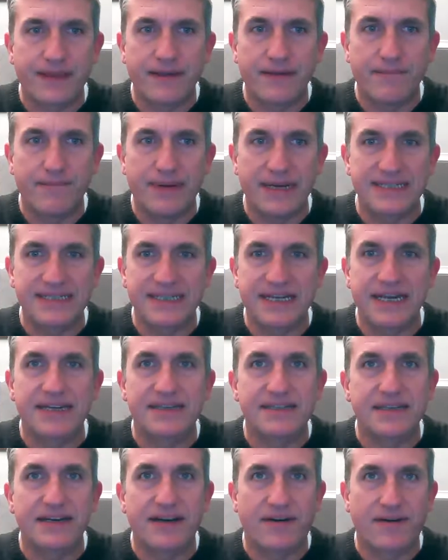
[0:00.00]
best
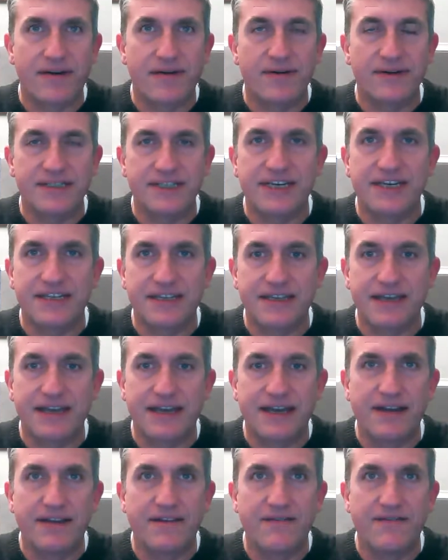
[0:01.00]
case scenario is you get to the
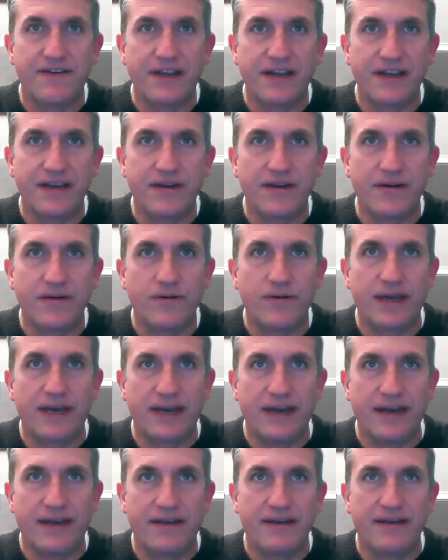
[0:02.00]
end of the video
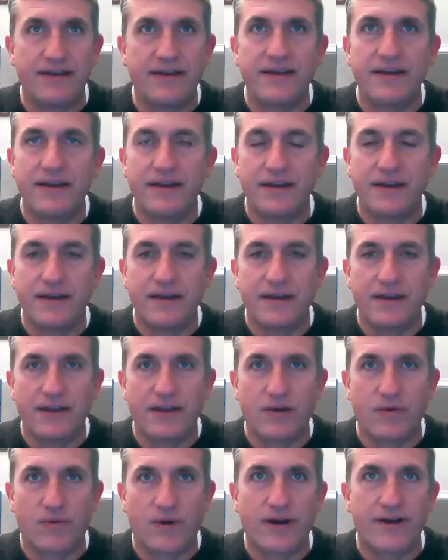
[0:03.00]
and
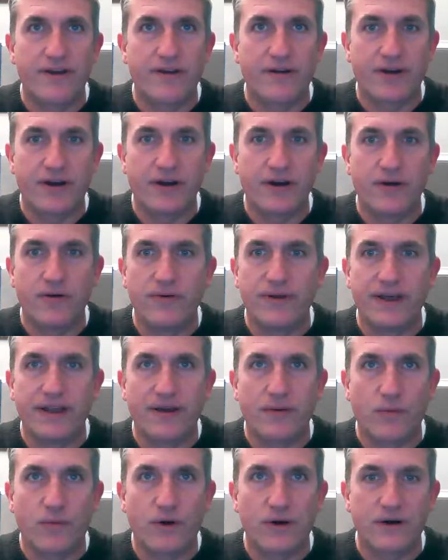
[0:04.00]
you run your code and
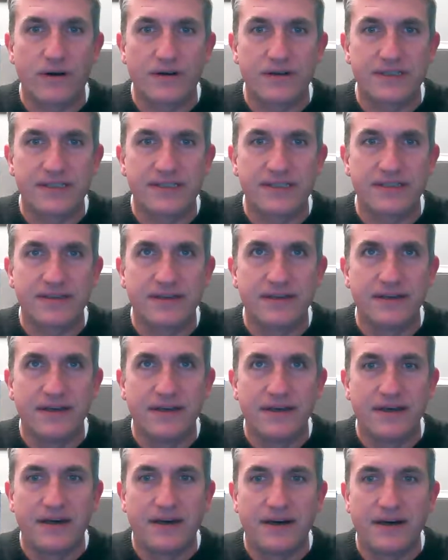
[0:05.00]
it works,
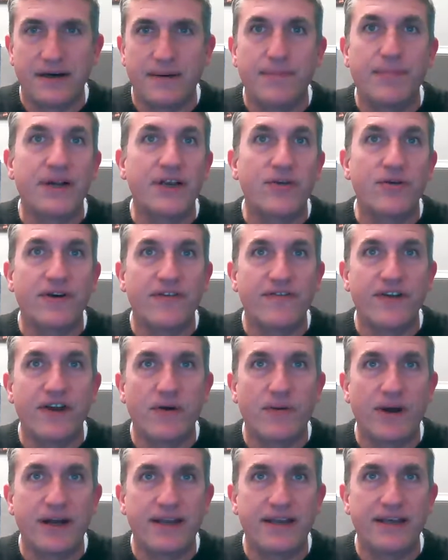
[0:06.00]
but you have
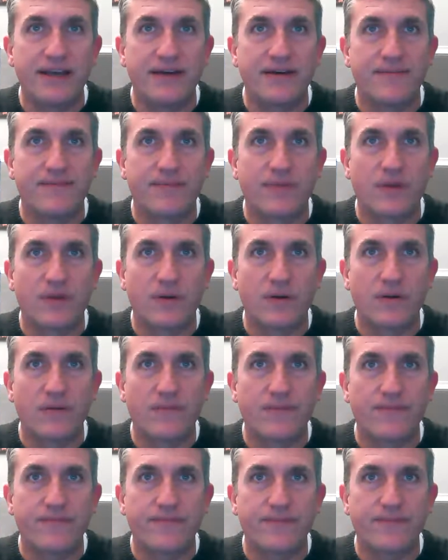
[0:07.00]
no idea
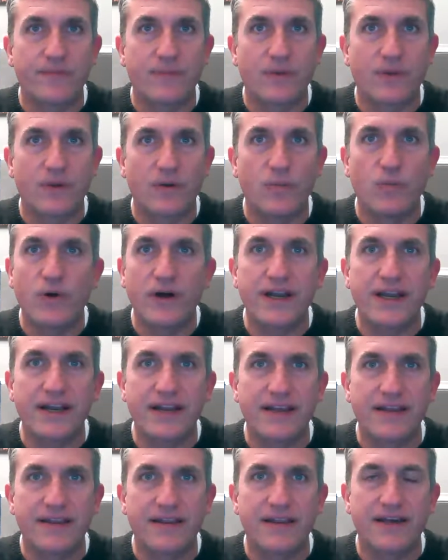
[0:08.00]
what
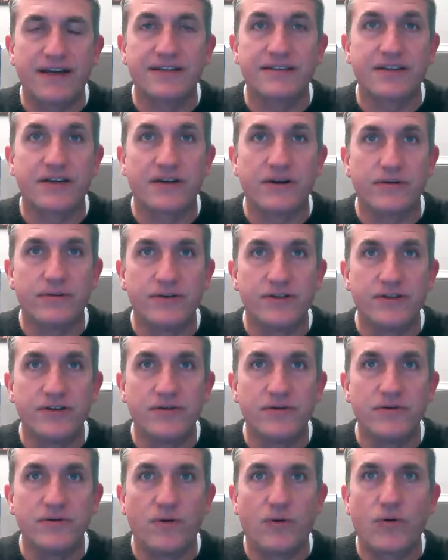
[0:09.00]
any of the lines of code
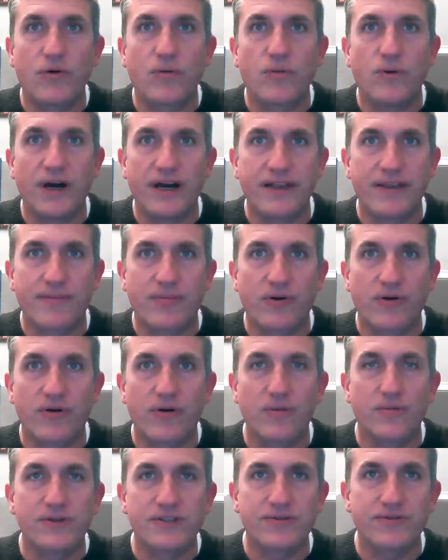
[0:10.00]
do or why the
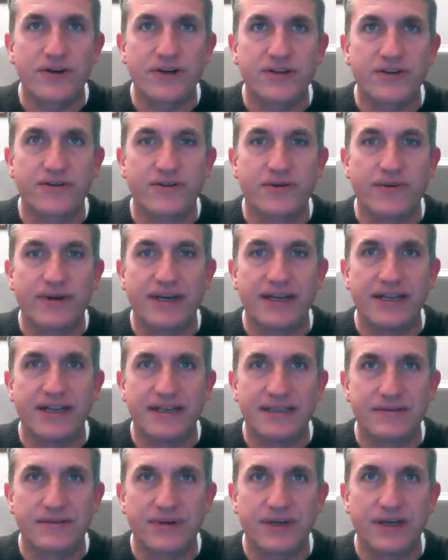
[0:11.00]
program is structured the way it
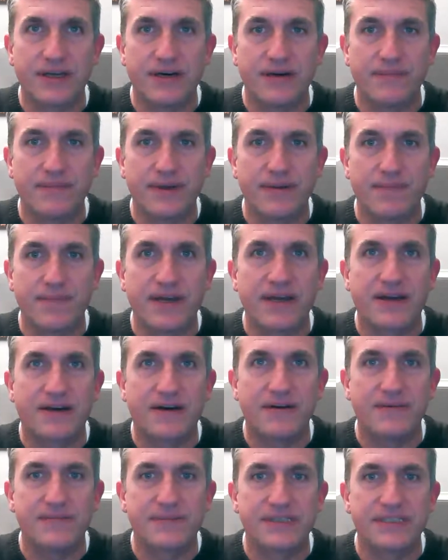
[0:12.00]
is. It
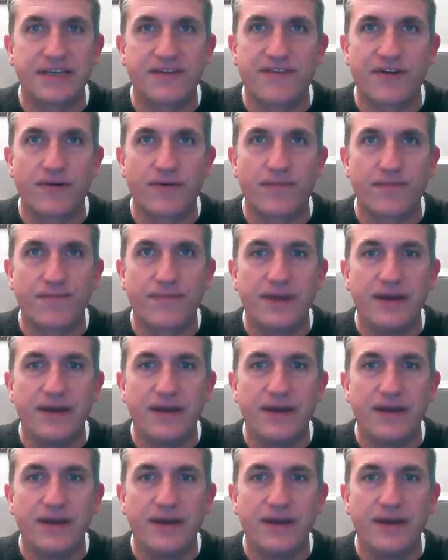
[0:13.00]
becomes, if you're